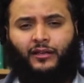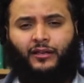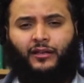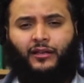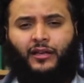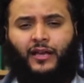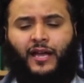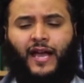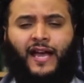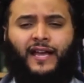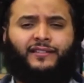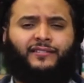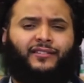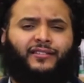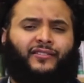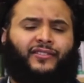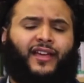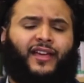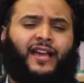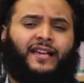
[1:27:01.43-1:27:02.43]
and
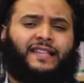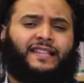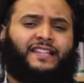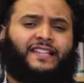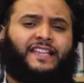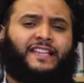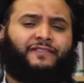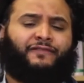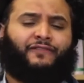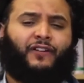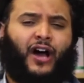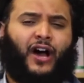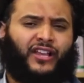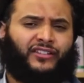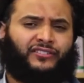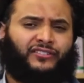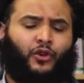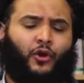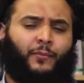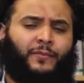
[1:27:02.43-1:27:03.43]
that in the
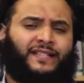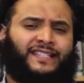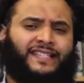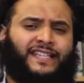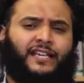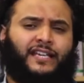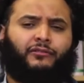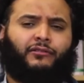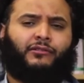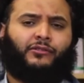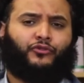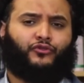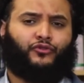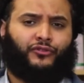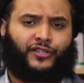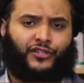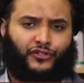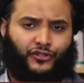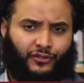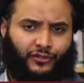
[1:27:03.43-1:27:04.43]
vast commentarial
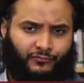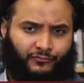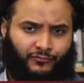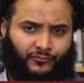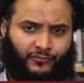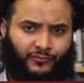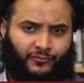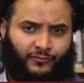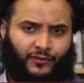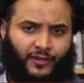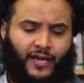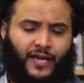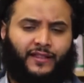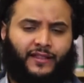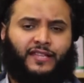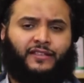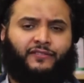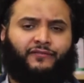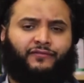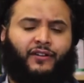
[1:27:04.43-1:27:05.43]
tradition and
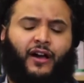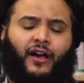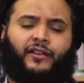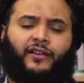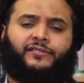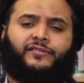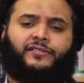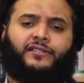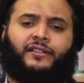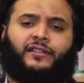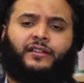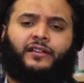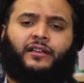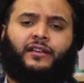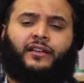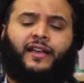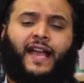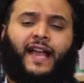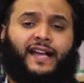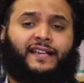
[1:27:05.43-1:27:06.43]
the vast
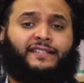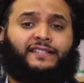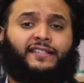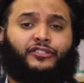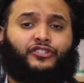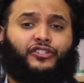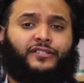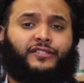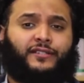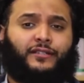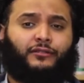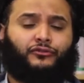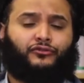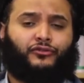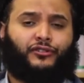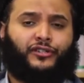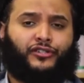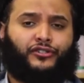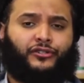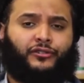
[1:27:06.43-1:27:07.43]
exegetical
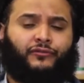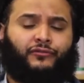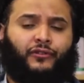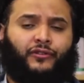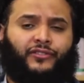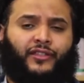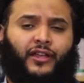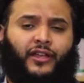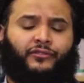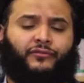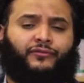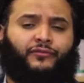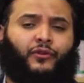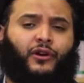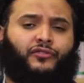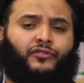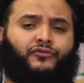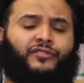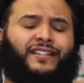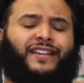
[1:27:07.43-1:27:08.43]
tradition for
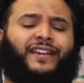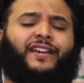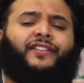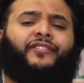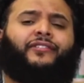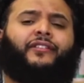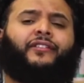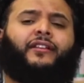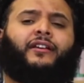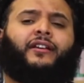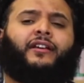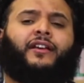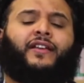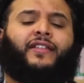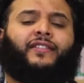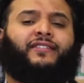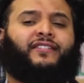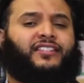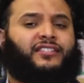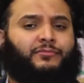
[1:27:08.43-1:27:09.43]
1400 years,
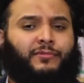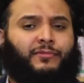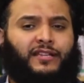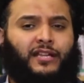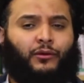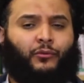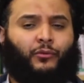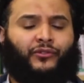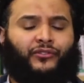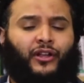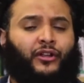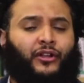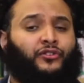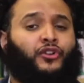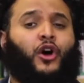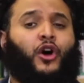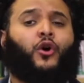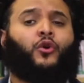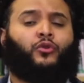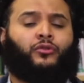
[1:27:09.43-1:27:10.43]
this meaning was
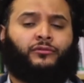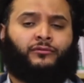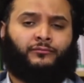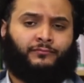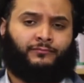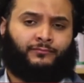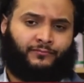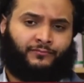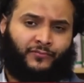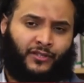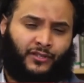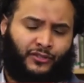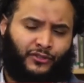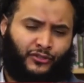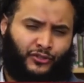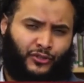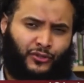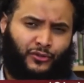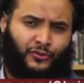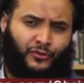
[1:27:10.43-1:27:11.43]
unknown
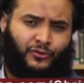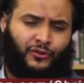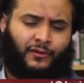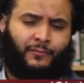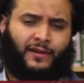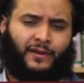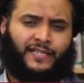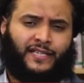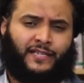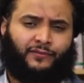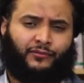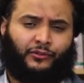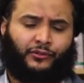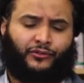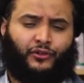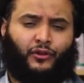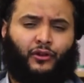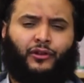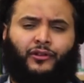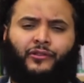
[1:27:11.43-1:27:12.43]
to medieval
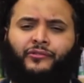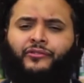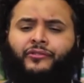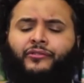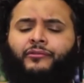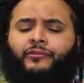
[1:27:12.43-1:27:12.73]
scholars,